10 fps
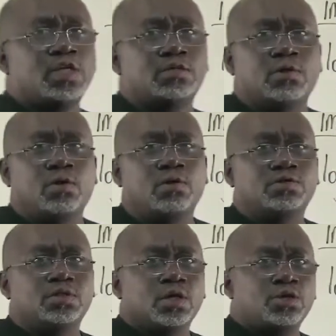these
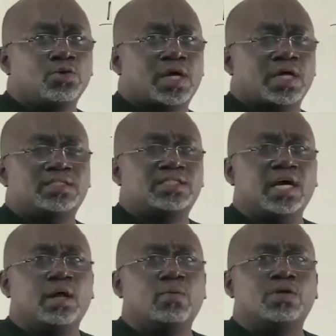logs, you can
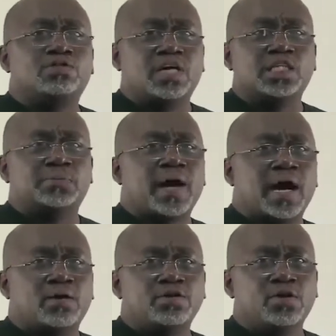tell what
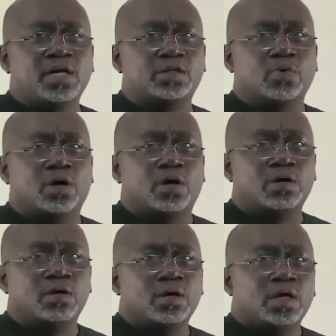transpired on your network.
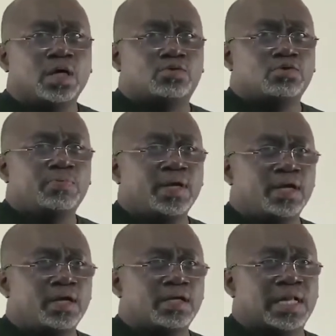It could
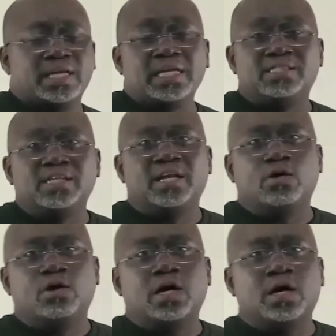be an incident
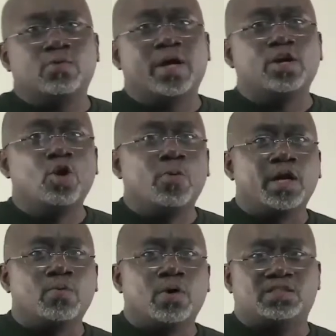occurred when
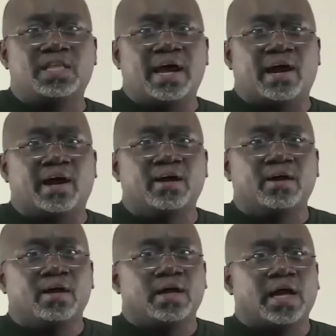nobody was there.
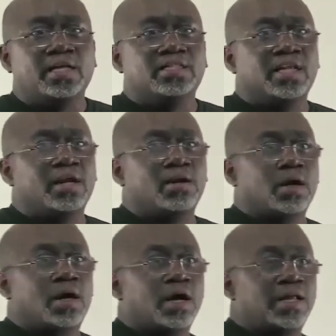An incident
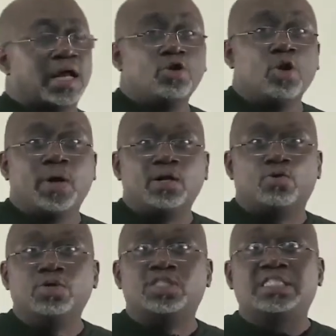occurred and nobody
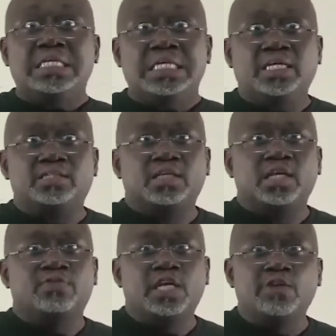could see it,
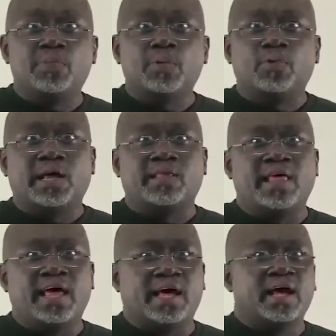even if people are
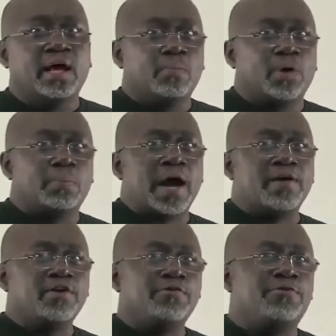there. But by
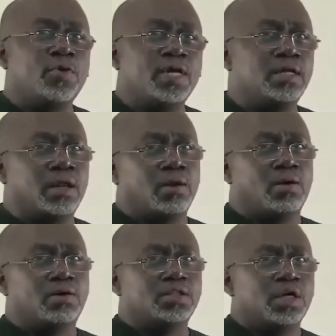reviewing the
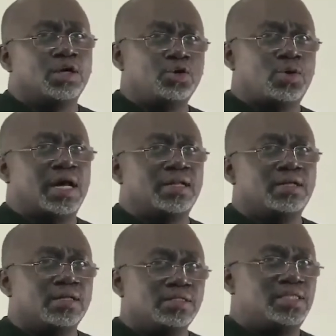logs, you can
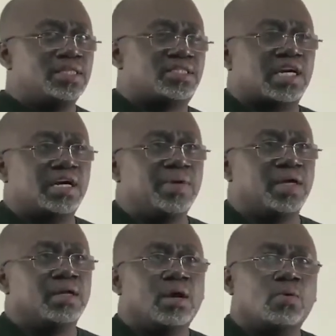
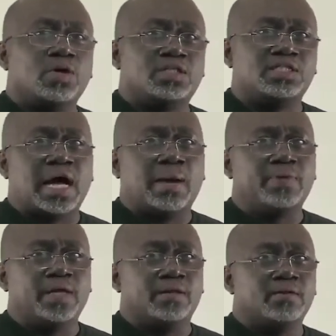determine what is
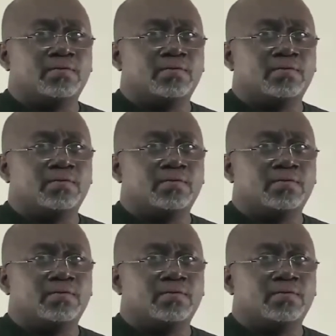happening.